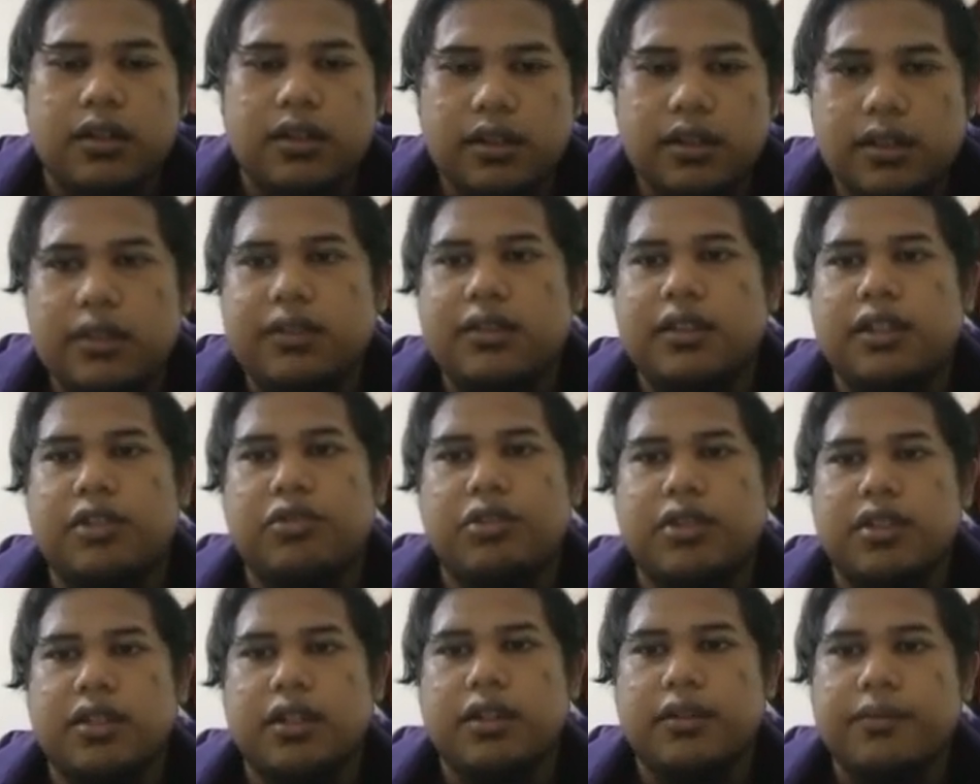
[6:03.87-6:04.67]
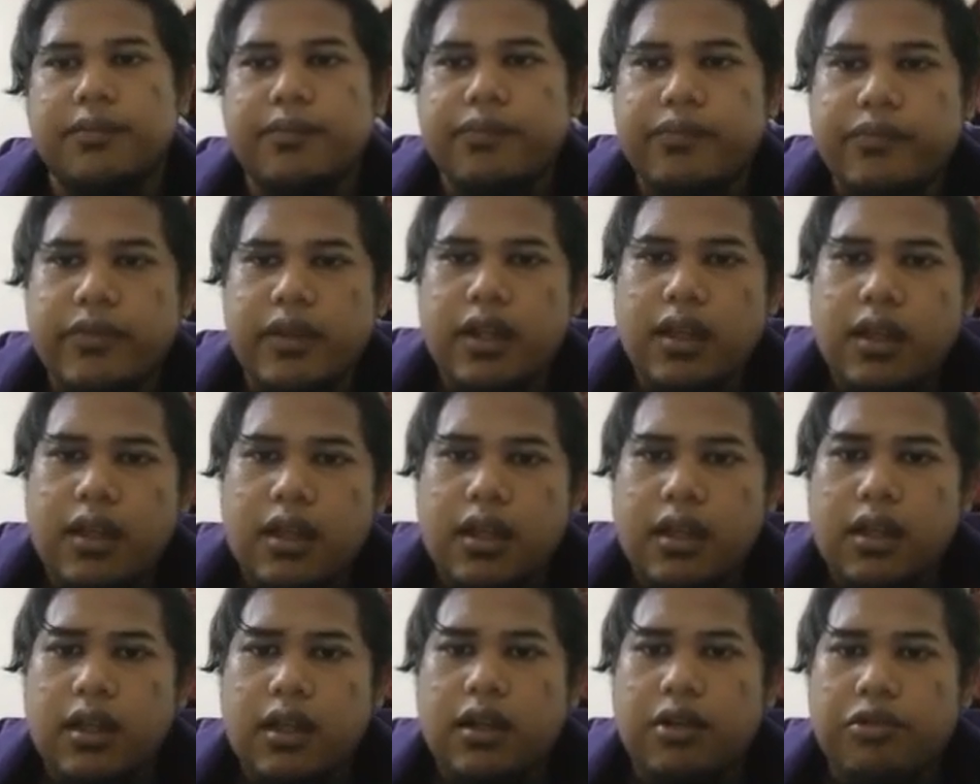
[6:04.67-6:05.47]
this equation,
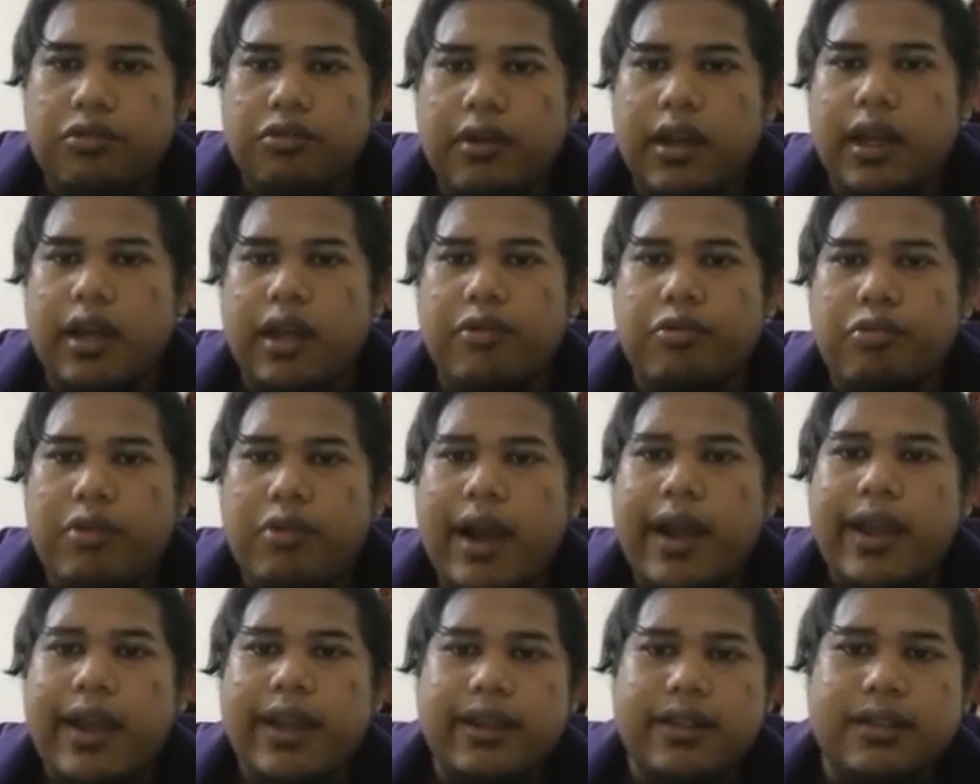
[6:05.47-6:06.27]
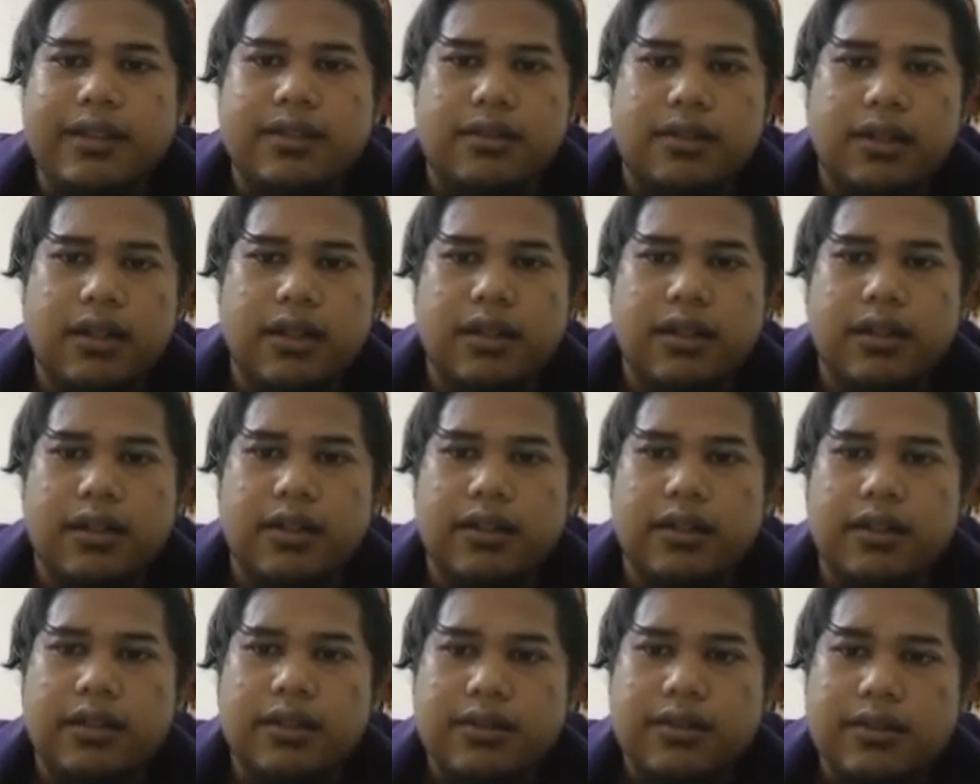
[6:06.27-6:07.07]
where y is
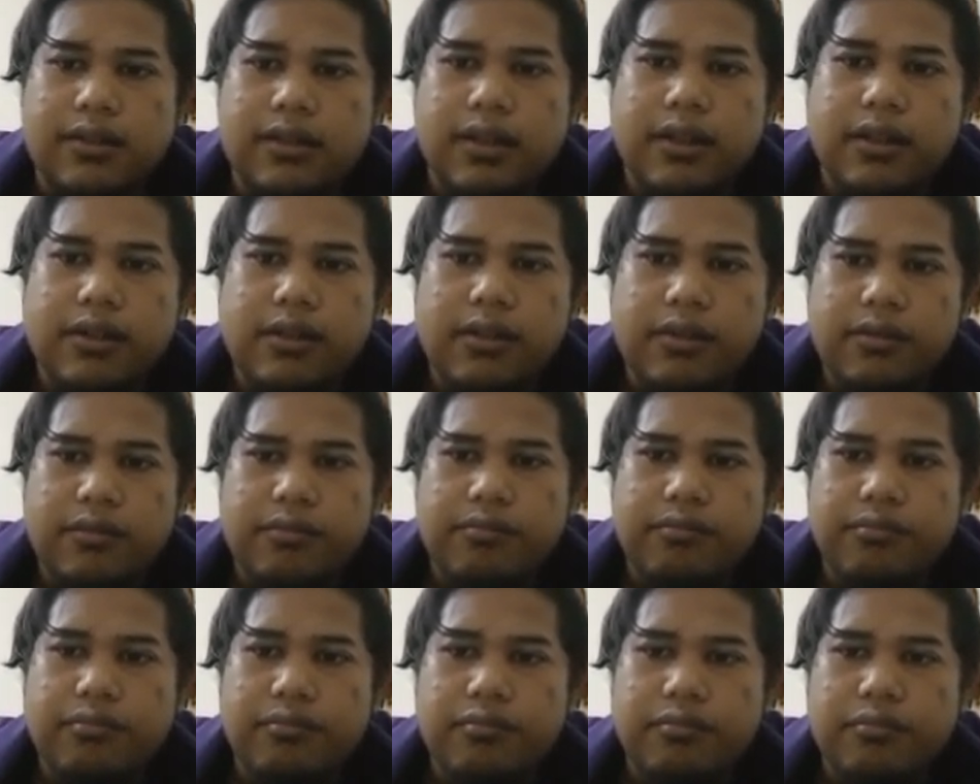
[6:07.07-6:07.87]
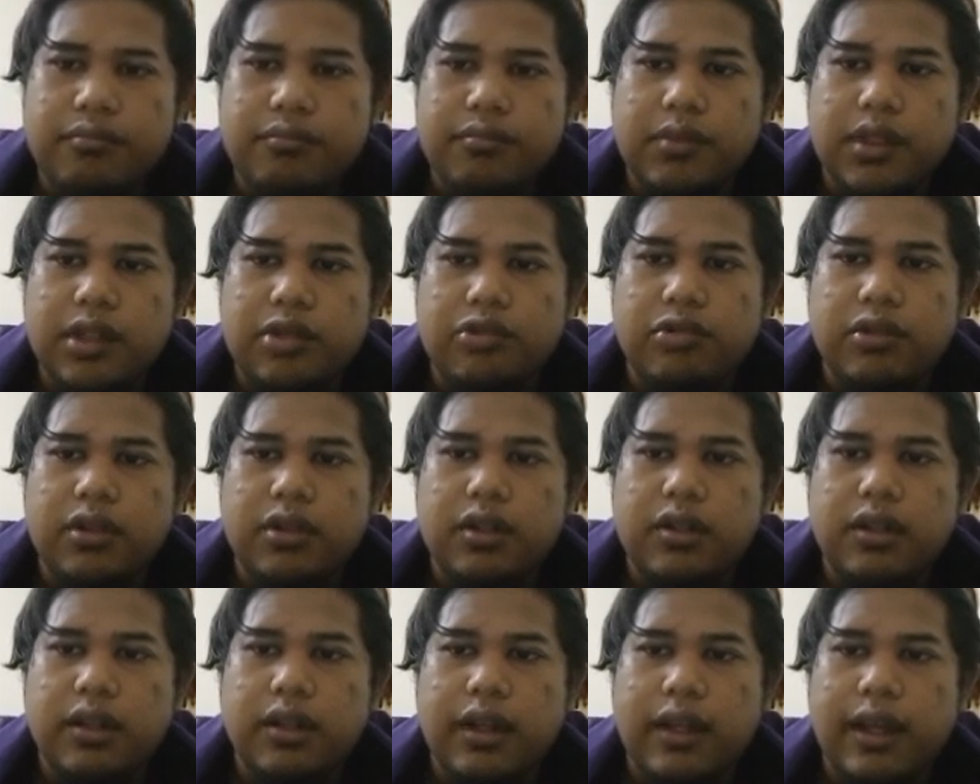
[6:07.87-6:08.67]
the distance
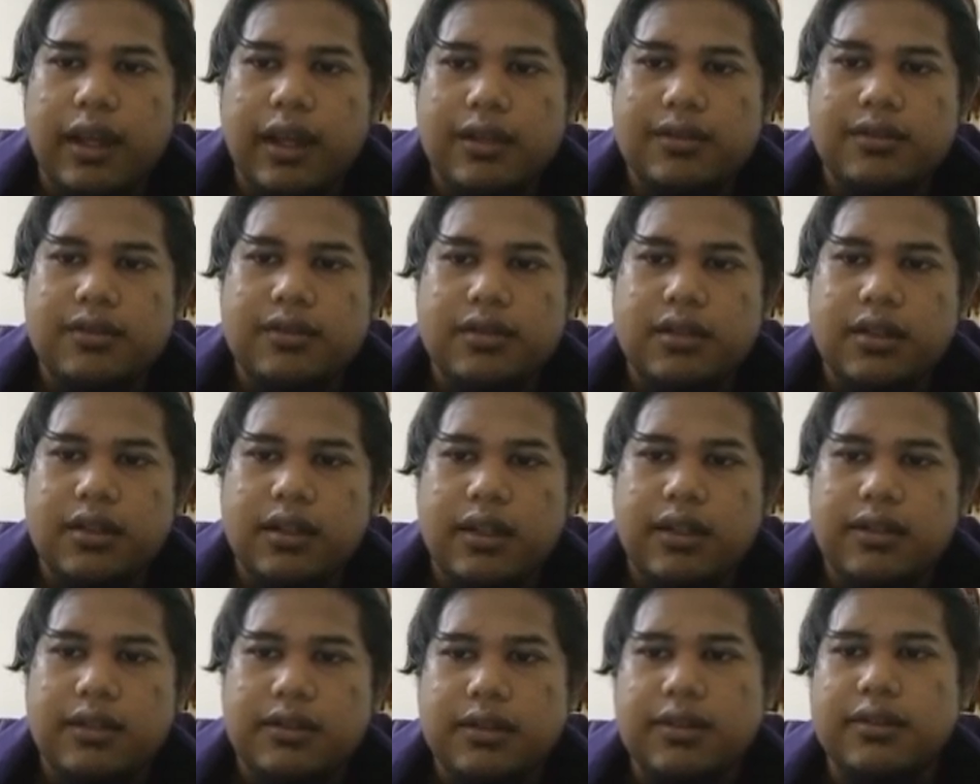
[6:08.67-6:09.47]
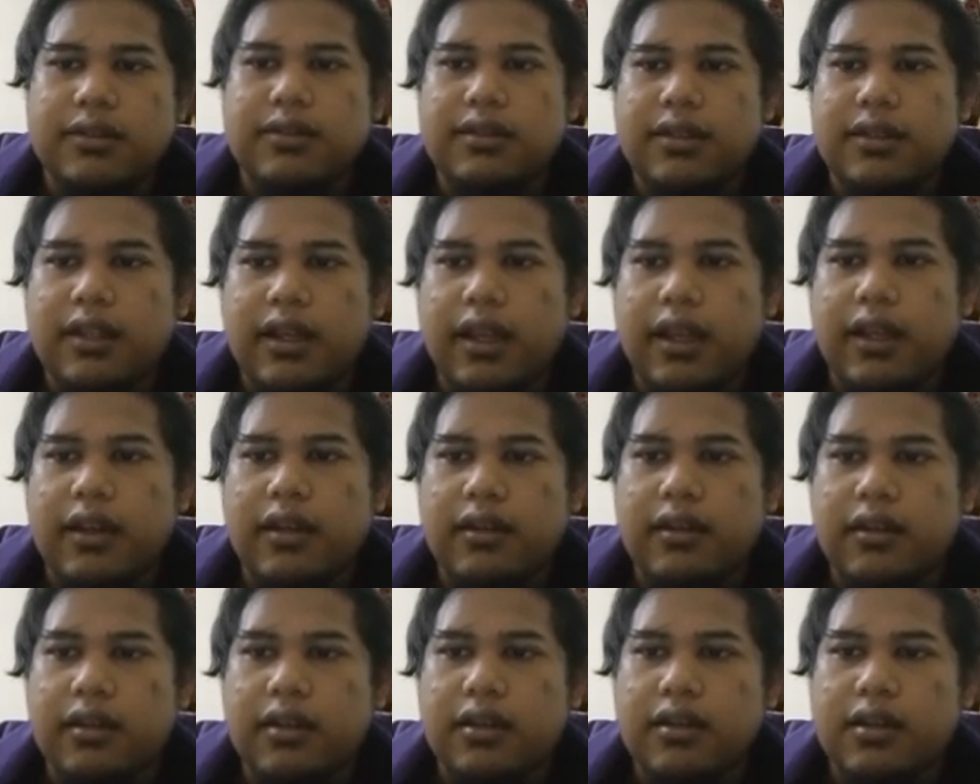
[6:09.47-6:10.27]
between the x-axis
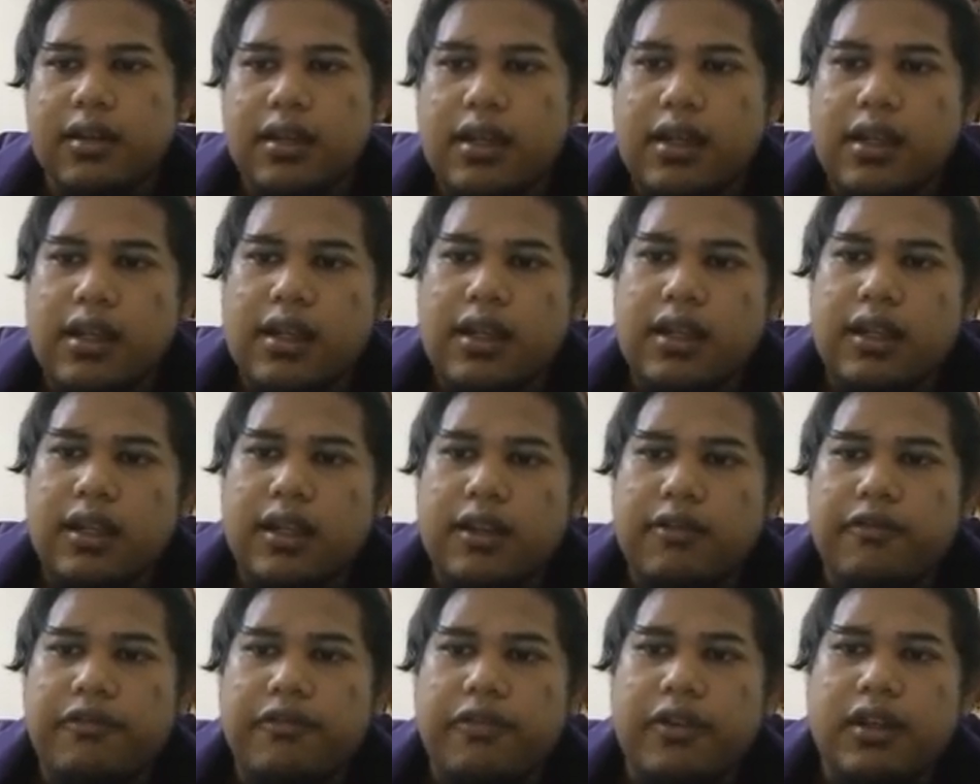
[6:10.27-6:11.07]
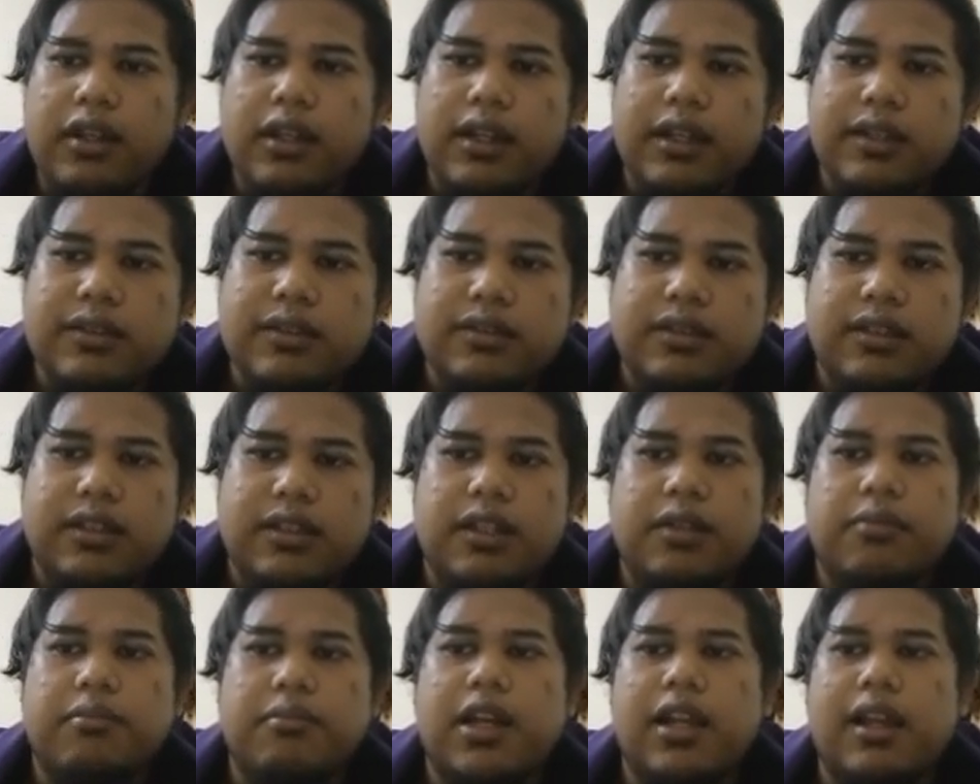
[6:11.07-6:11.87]
and the
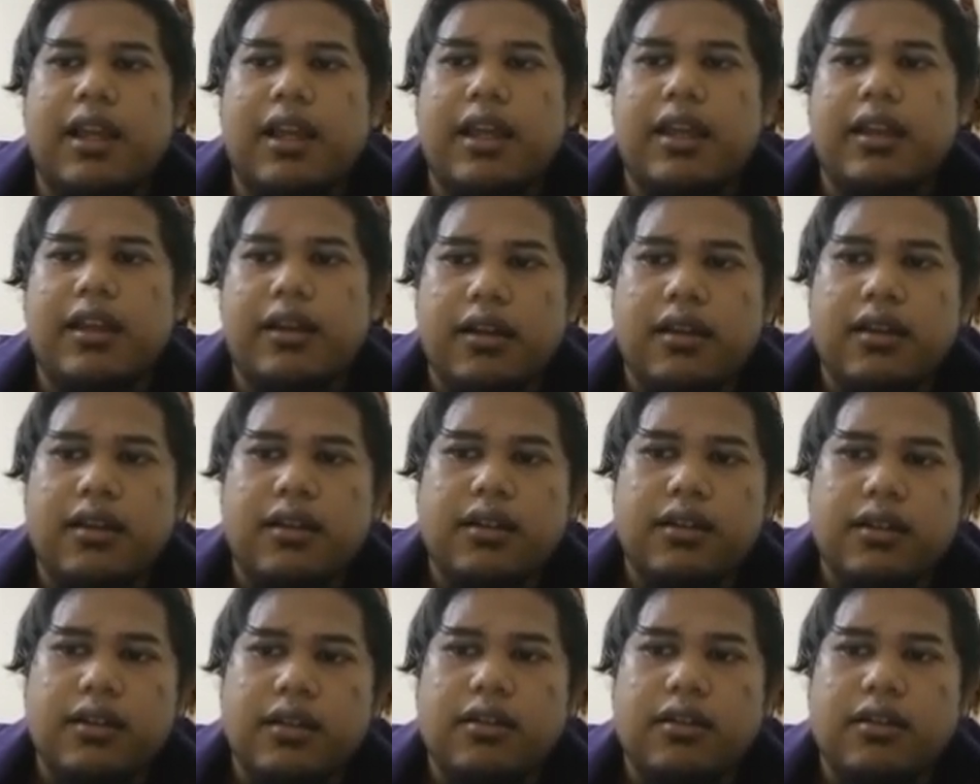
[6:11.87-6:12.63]
infinitesimal area